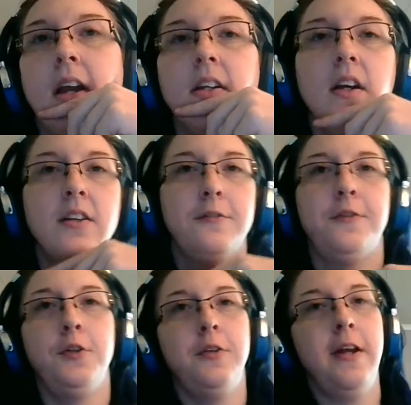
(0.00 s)
cut a
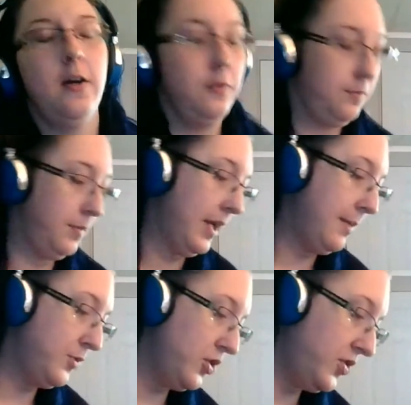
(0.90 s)
few down, but
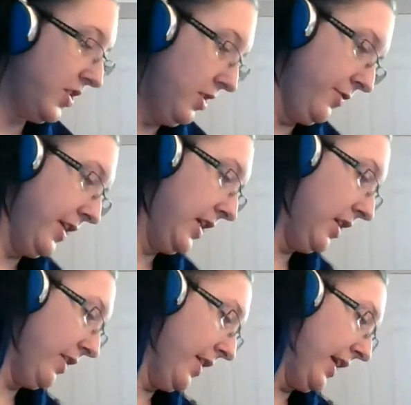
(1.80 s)
I'm just sitting here
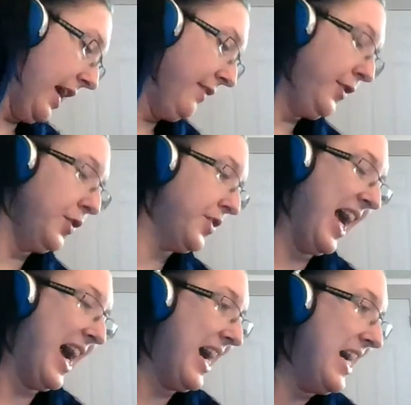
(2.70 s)
thinking, like, I've used
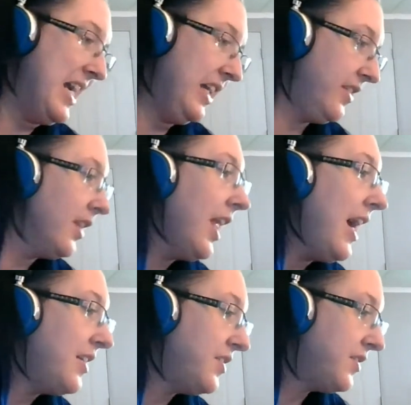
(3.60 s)
I in the
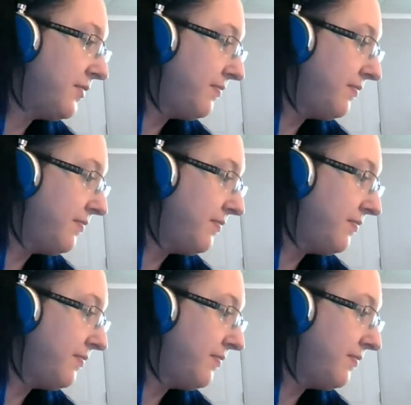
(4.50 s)
last